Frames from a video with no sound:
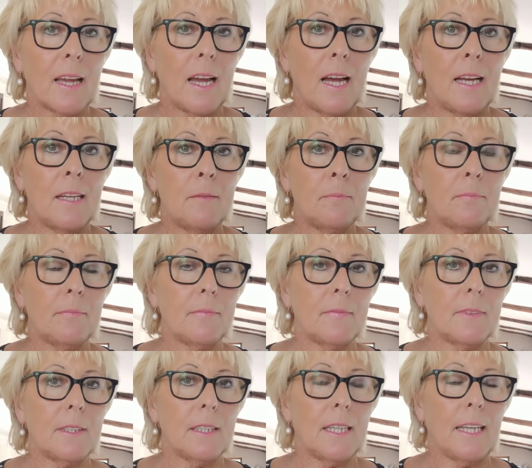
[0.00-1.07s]

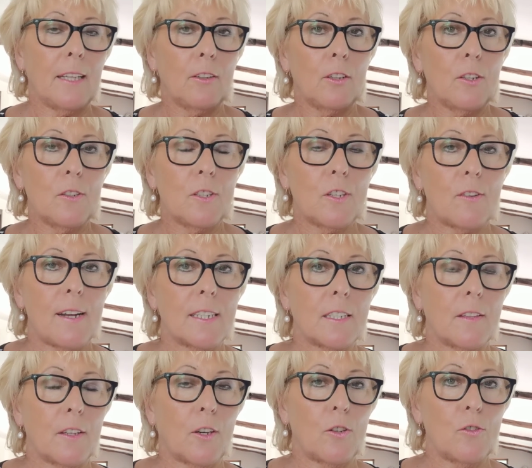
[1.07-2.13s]
He'll lose the rest
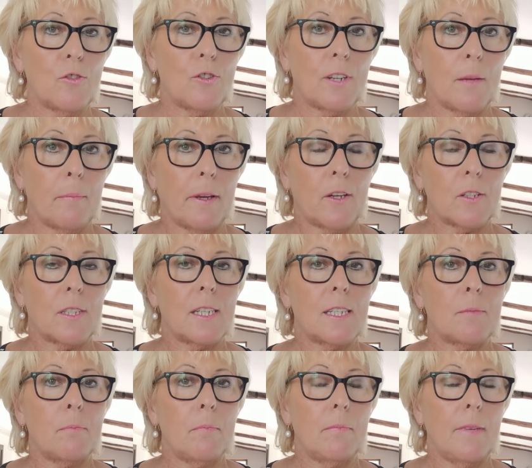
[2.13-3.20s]
of the country because
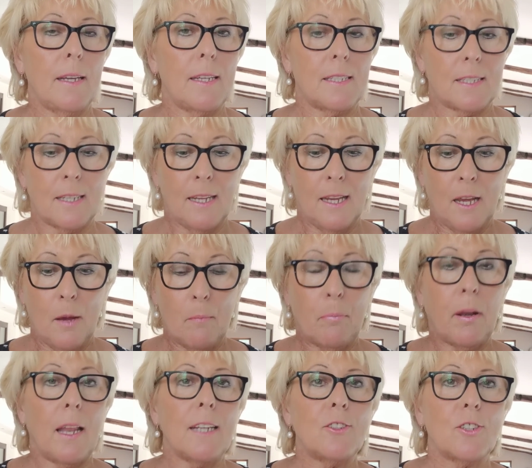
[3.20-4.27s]
his
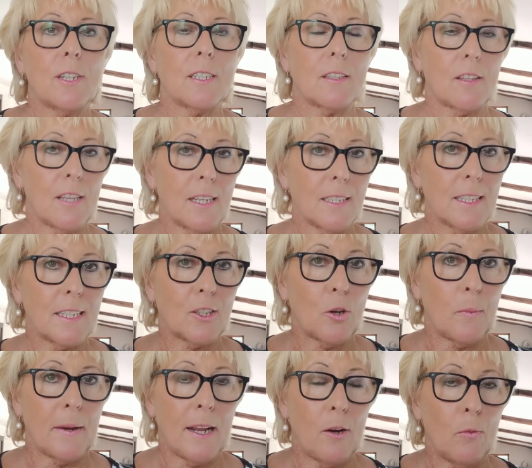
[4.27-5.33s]
pledges, the things he's
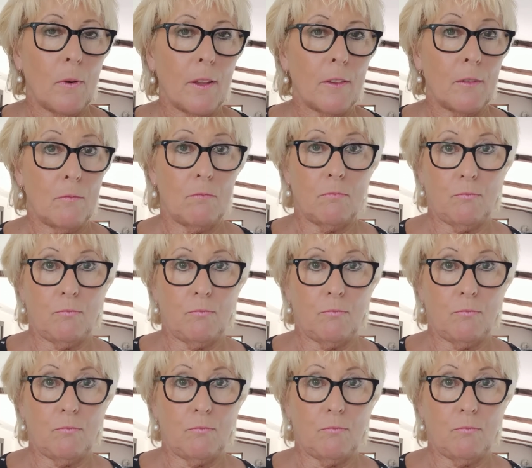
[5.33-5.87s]
coming out with,